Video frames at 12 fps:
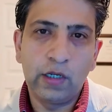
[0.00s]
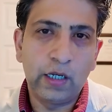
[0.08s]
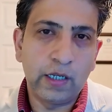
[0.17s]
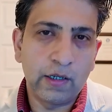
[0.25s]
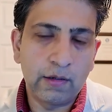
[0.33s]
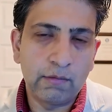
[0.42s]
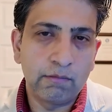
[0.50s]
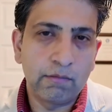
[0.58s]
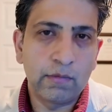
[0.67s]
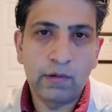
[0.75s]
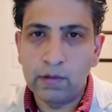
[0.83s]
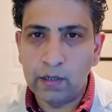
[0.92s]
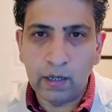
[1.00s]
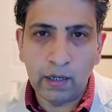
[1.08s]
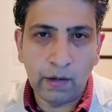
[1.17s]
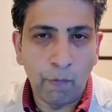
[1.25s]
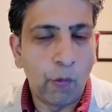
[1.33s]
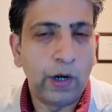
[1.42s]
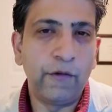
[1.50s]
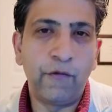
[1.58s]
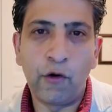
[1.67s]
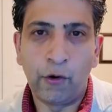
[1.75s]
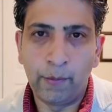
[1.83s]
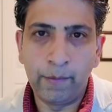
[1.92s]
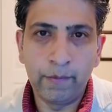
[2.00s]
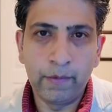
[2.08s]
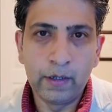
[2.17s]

in a world forum?